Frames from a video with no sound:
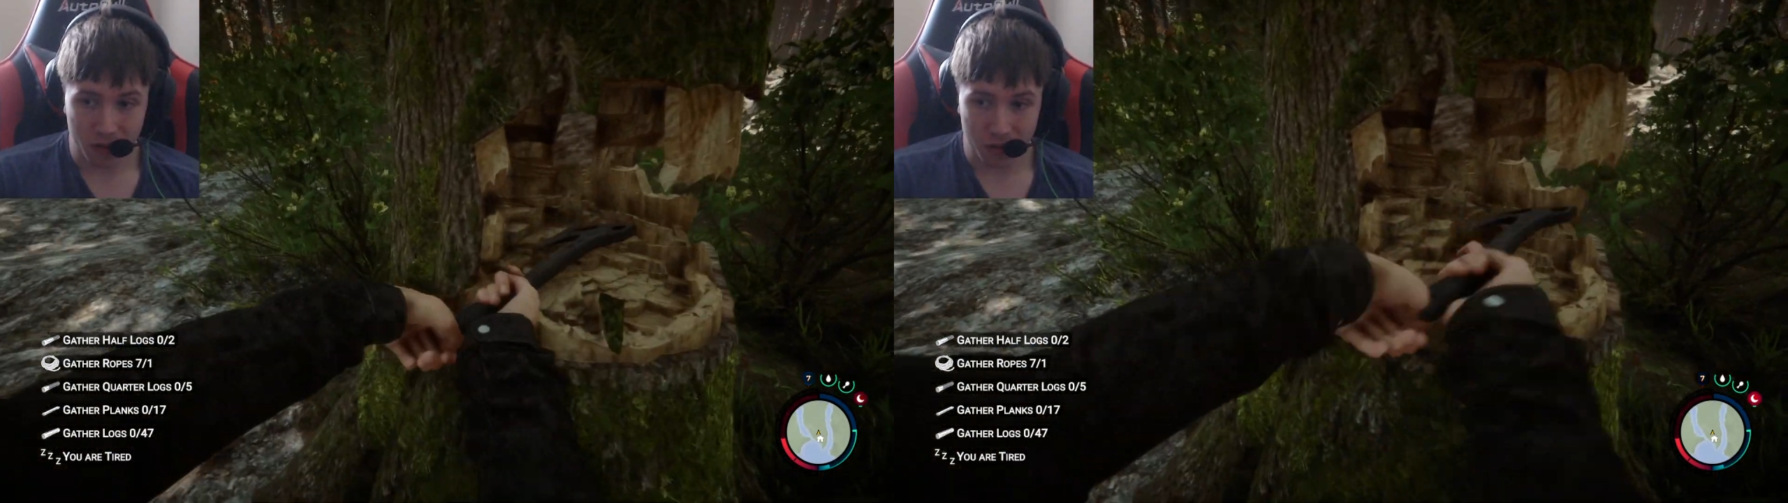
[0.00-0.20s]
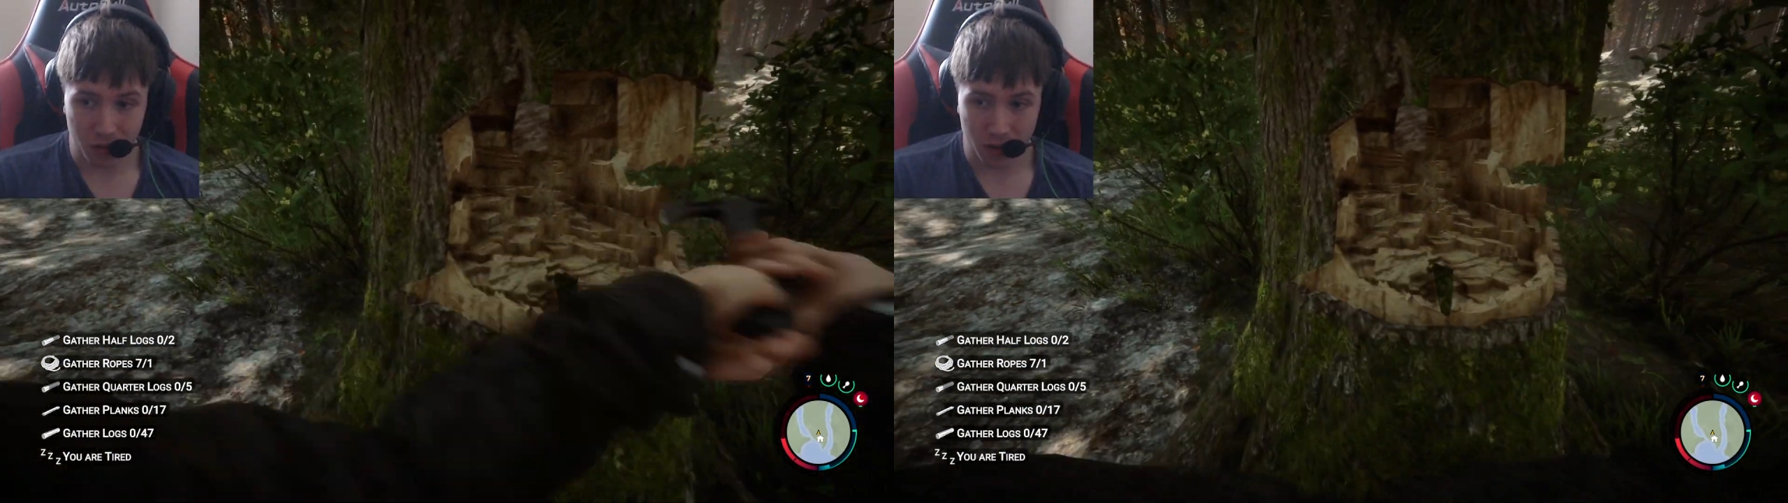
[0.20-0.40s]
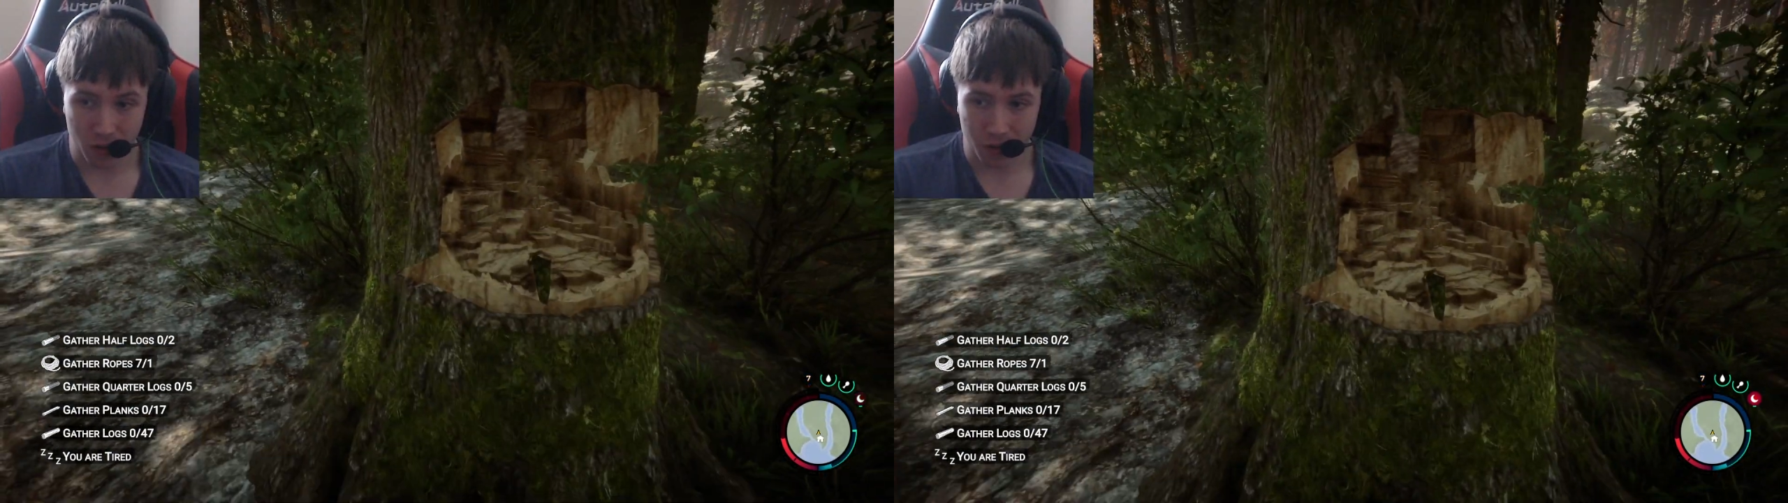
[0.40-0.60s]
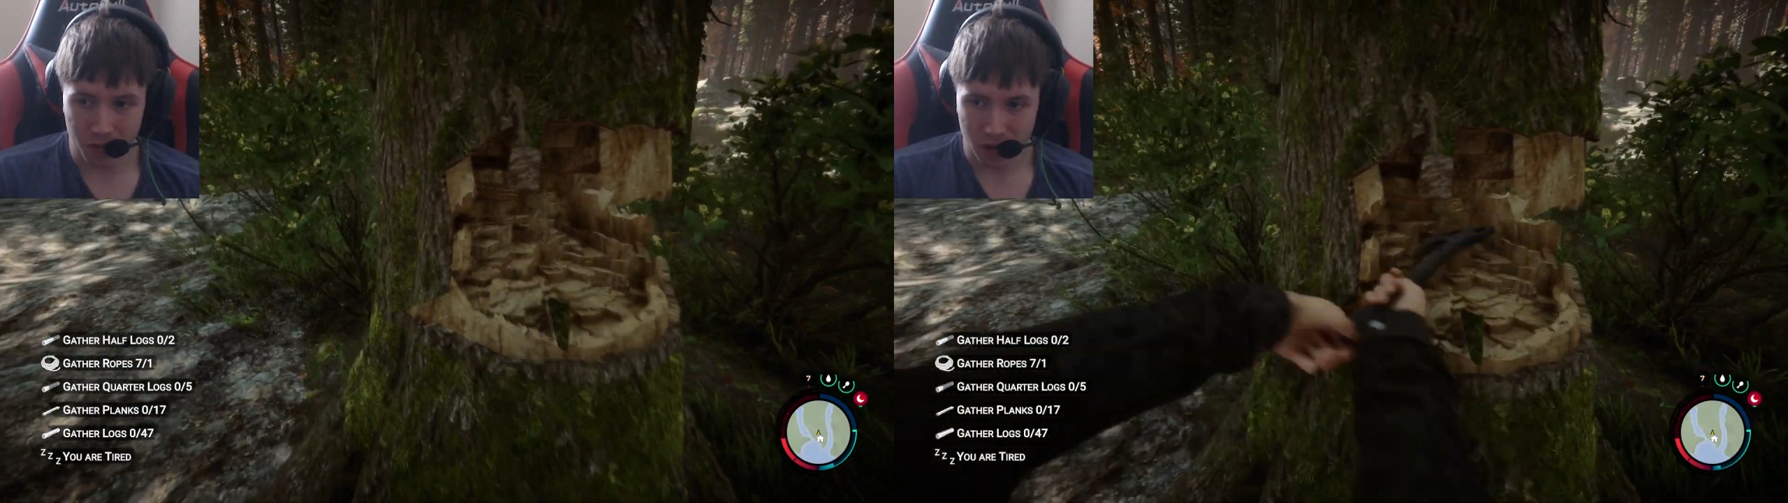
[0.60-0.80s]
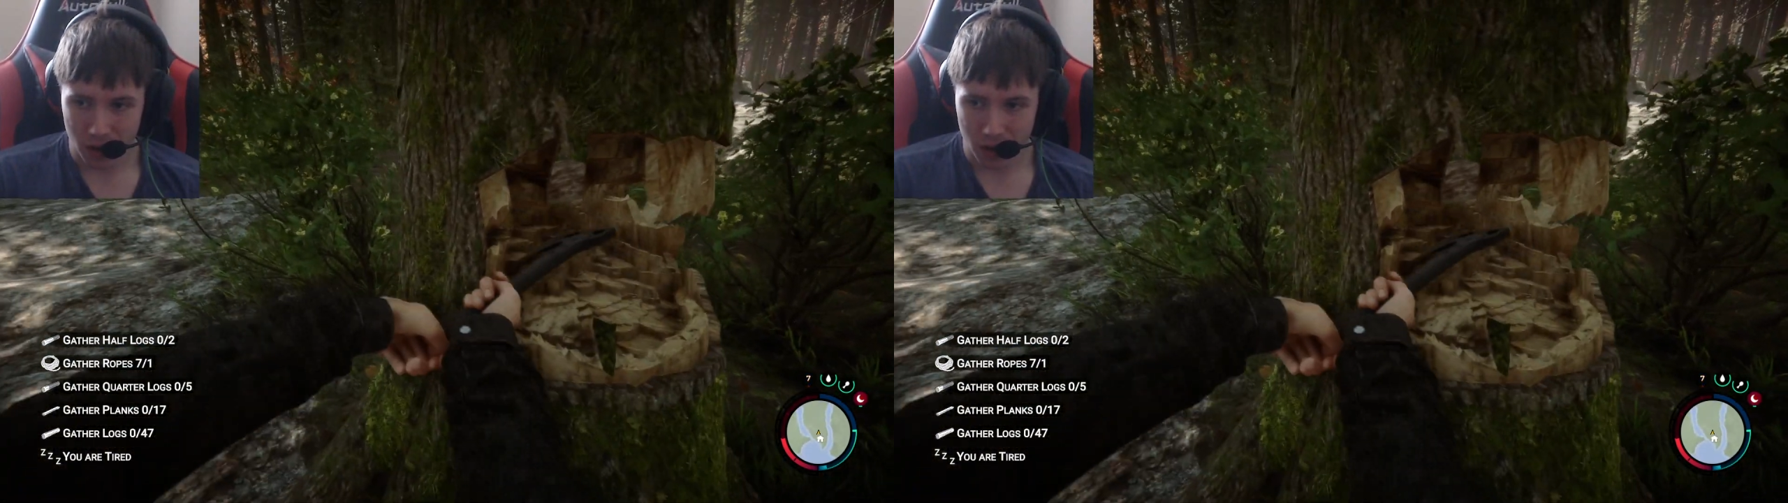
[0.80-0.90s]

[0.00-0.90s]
is why I call.